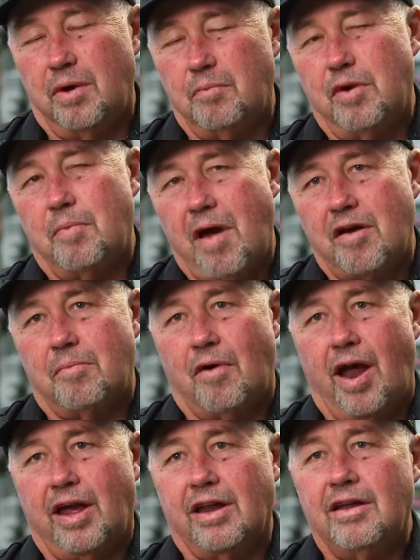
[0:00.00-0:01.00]
we, we had a
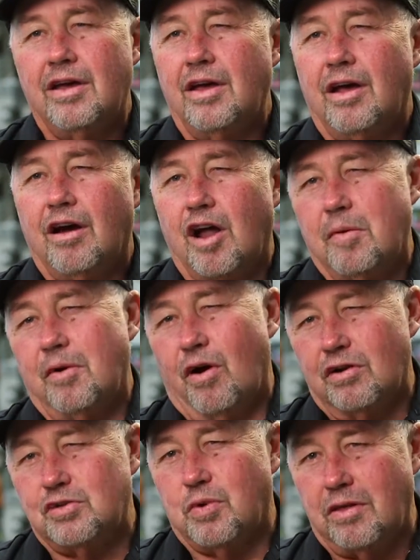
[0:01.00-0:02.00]
break, and I've got to be
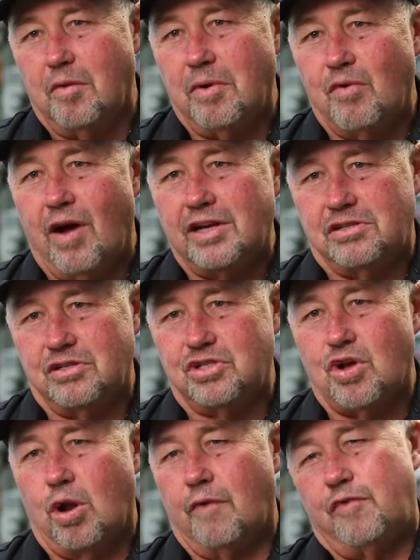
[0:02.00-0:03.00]
honest with you, I've been racing
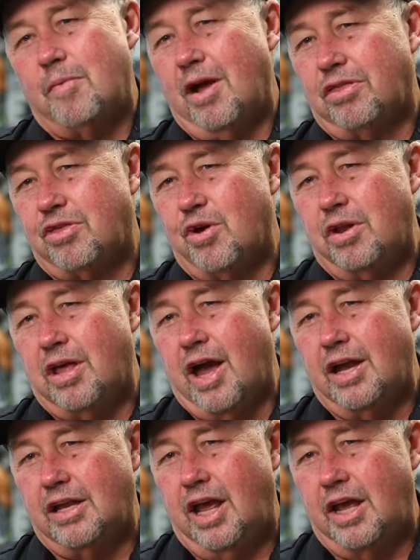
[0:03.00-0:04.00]
solid for about
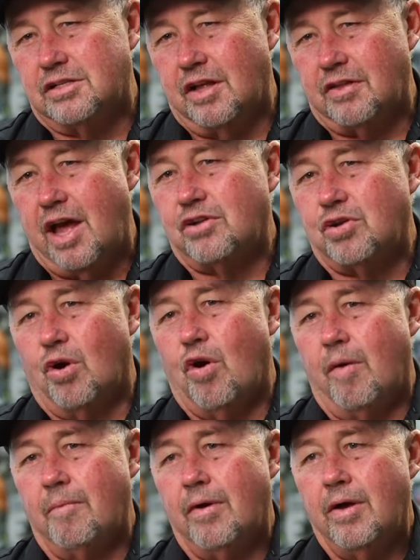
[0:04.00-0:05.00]
38 years at that
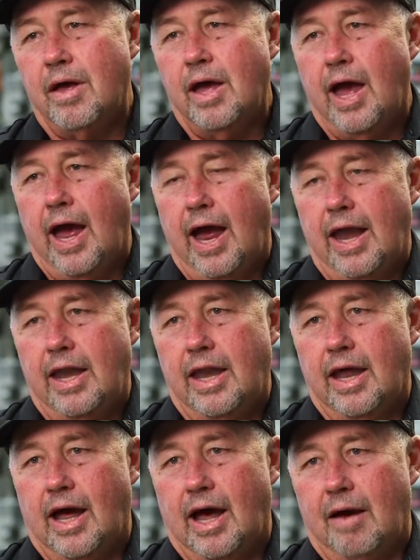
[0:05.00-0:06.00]
time, and
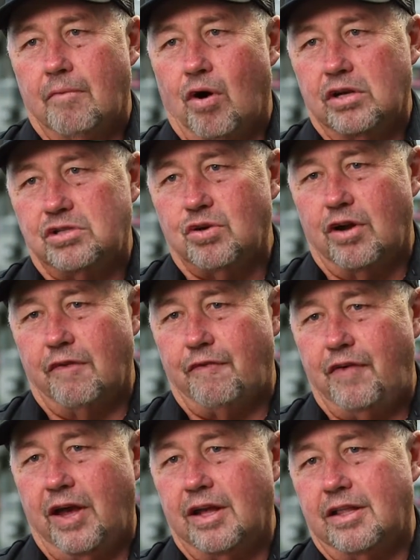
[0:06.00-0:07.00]
um, I sort of
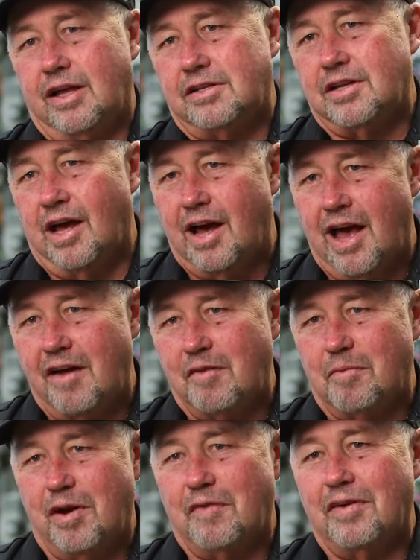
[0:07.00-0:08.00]
figured that uh, I had a
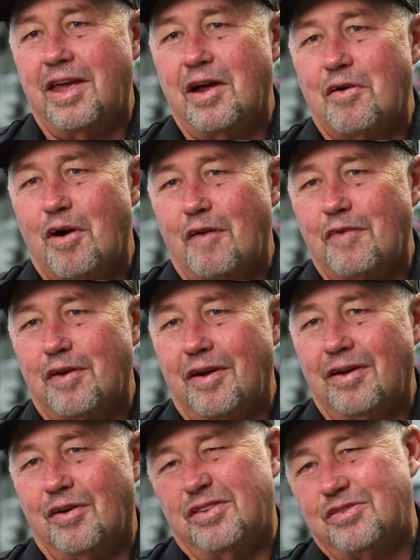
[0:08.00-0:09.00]
bit of a year off,
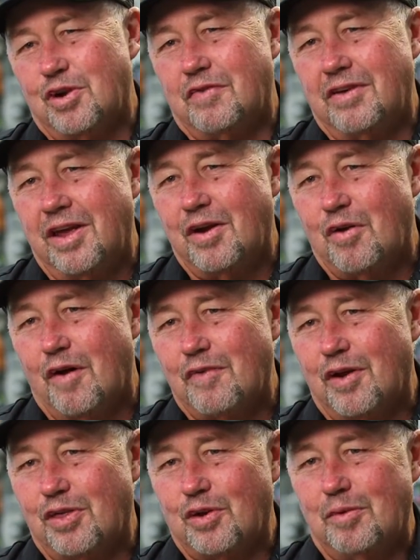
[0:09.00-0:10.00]
and a, sort of a year off,
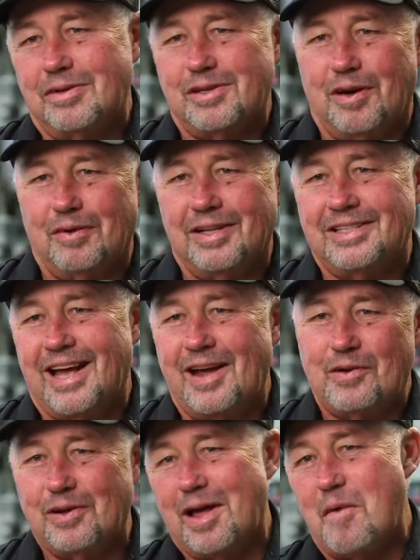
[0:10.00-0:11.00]
and I thought to myself, well, this
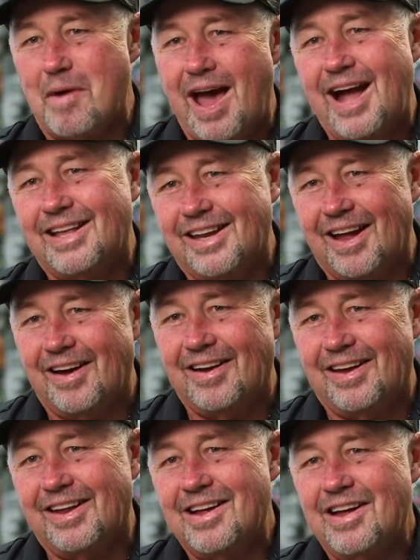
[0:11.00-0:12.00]
ain't all that bad, you know,
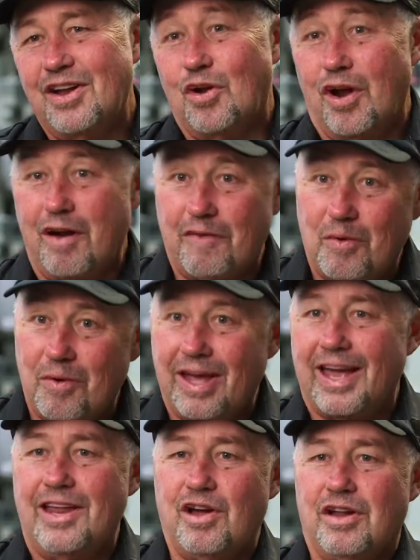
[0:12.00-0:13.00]
like not every
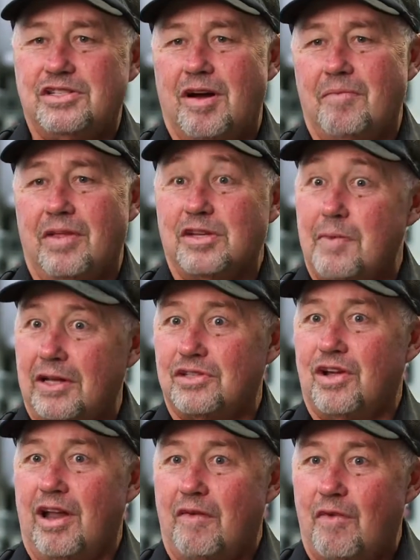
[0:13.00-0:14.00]
weekend you've got to jump. in. as much as
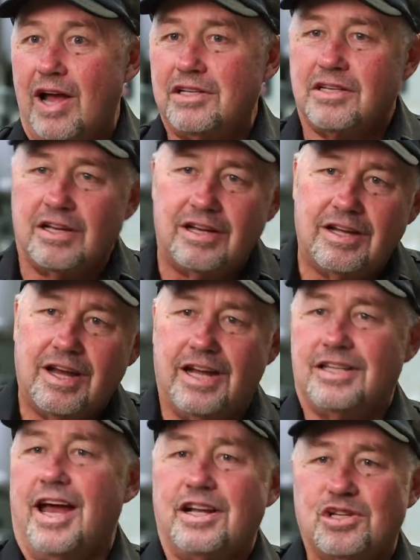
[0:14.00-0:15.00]
I love racing,
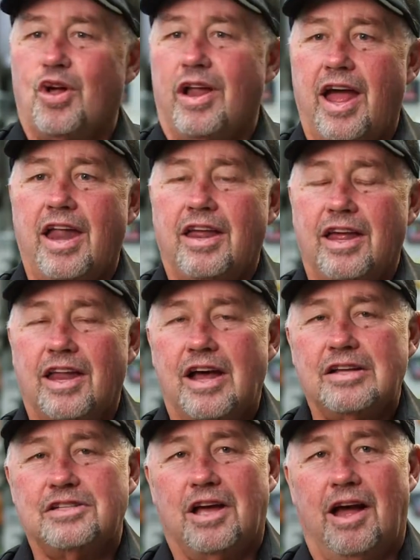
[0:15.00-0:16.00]
it takes a lot out of you, you know.
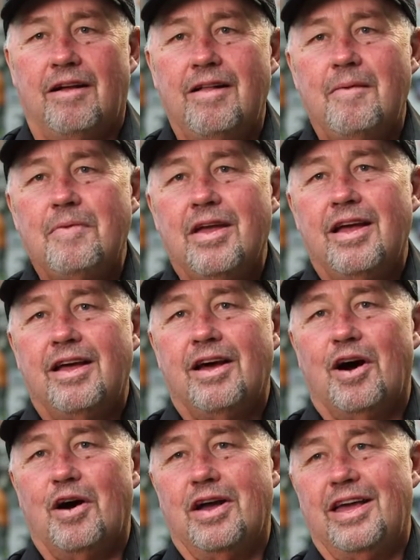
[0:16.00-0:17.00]
So
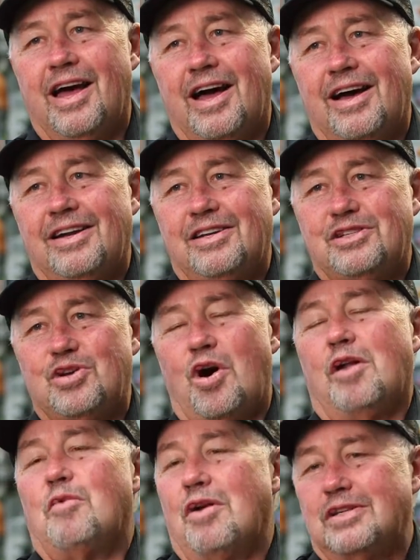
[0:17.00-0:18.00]
I uh,
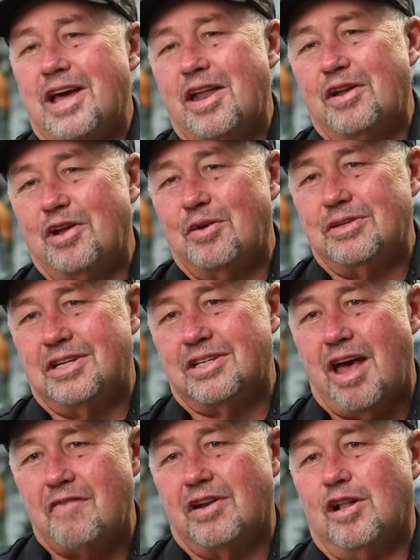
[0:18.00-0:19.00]
decided what I was going to do was just
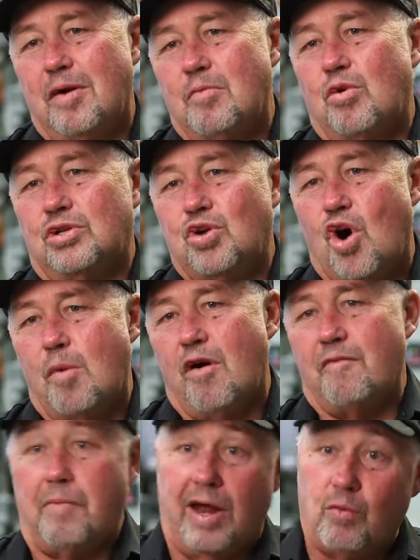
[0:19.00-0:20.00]
have a little bit more time
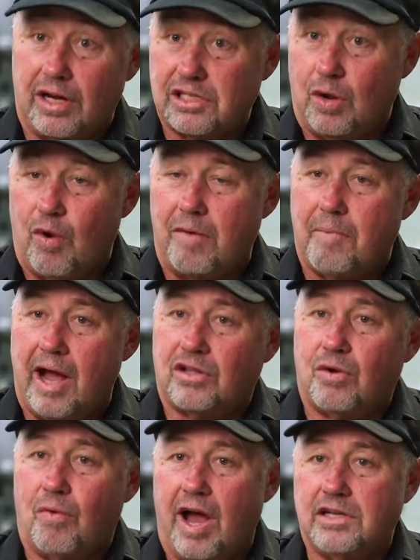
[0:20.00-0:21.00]
off. Ben actually went back
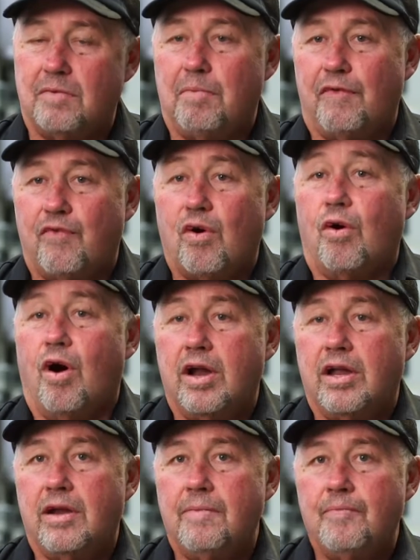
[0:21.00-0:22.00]
to racing before I
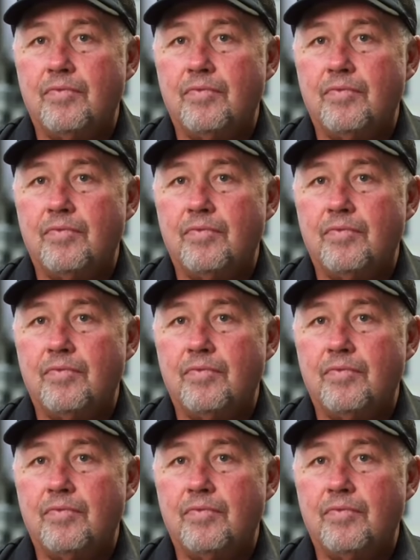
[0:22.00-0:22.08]
did.